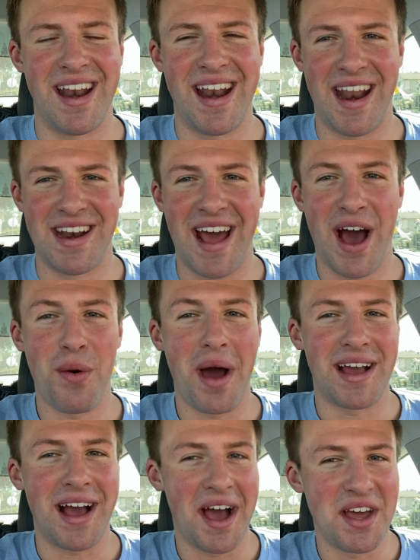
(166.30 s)
now I
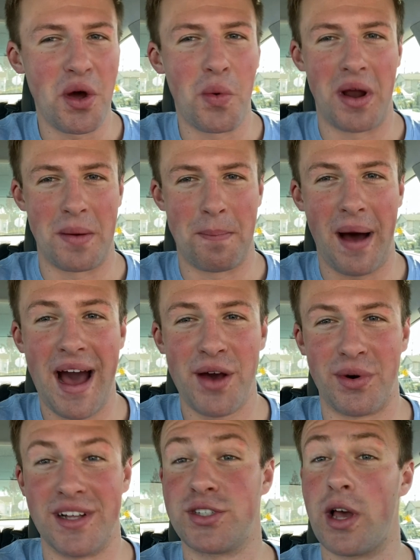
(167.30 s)
kind of want to buy
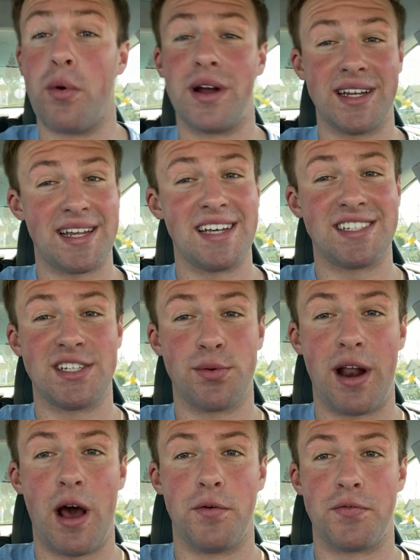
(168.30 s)
one. So I want to test this one
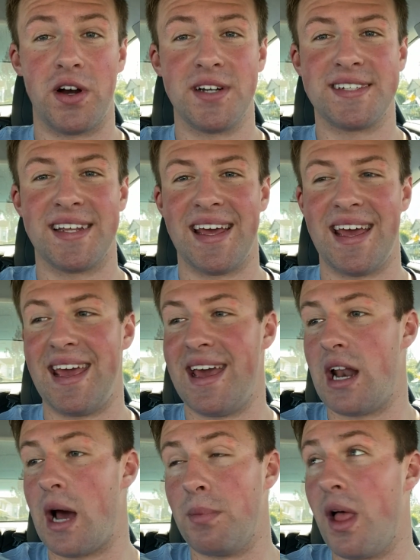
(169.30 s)
out first, and
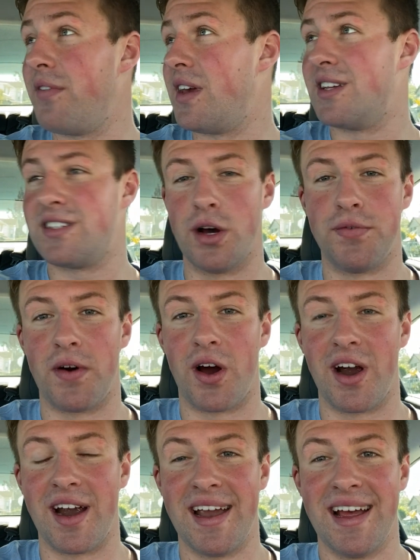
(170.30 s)
I'm loving it so
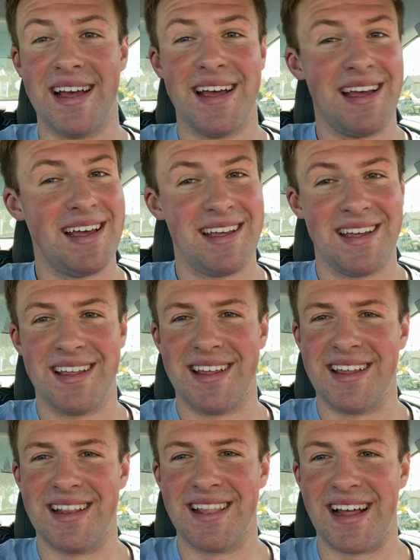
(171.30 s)
far.
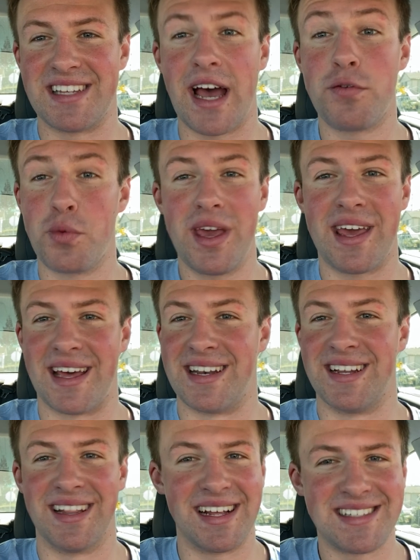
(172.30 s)
Let's have a weekend.
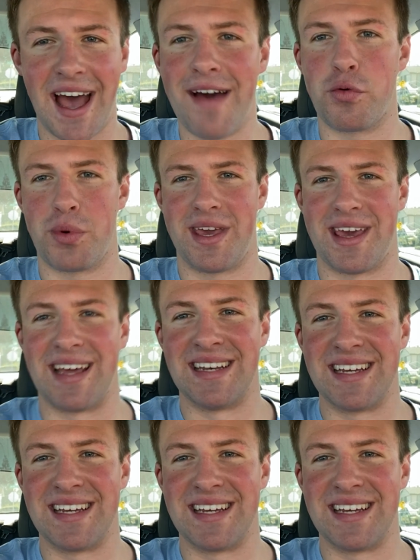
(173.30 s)
Let's have a weekend.